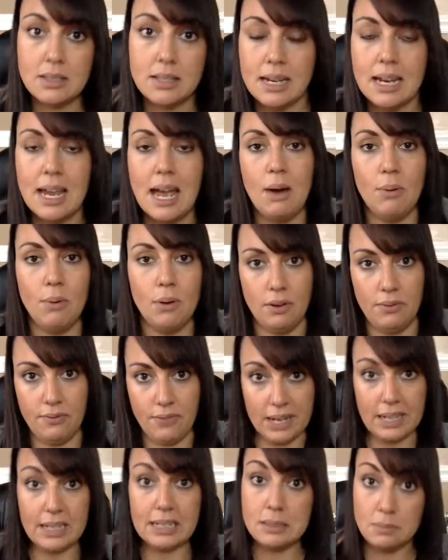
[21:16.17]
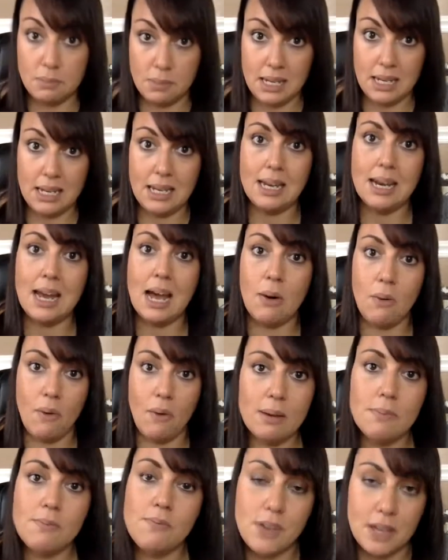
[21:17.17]
like how it affects me and how
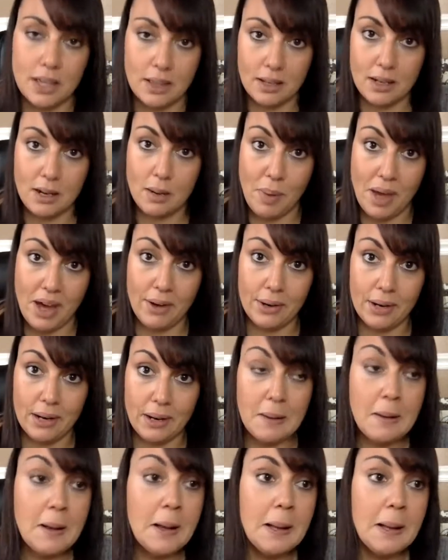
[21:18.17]
I'm feeling about it.